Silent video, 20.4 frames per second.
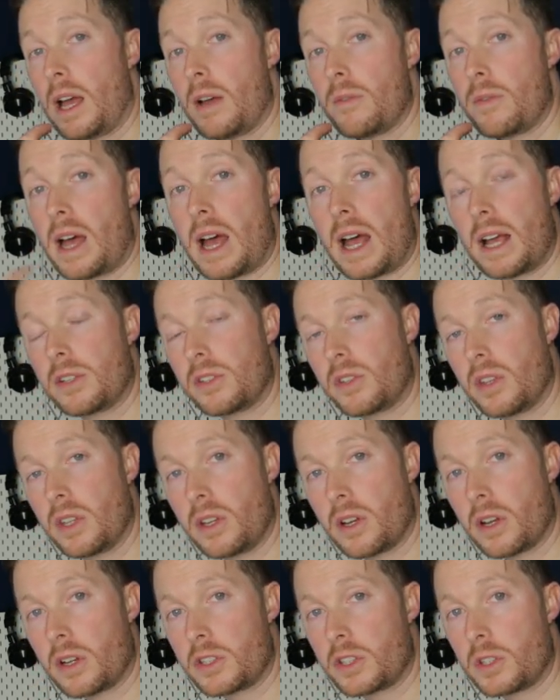have asked the
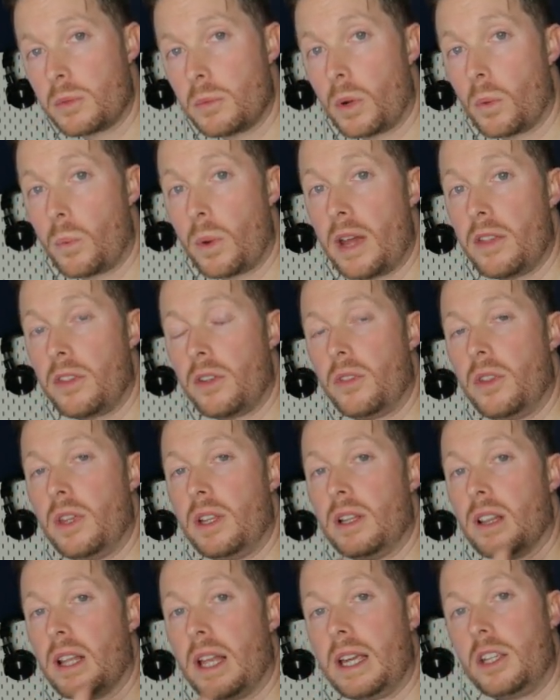customer whether
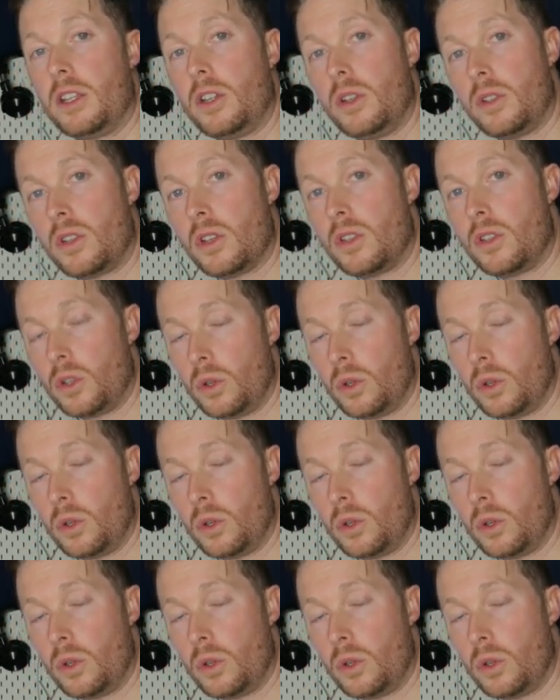they'd like you to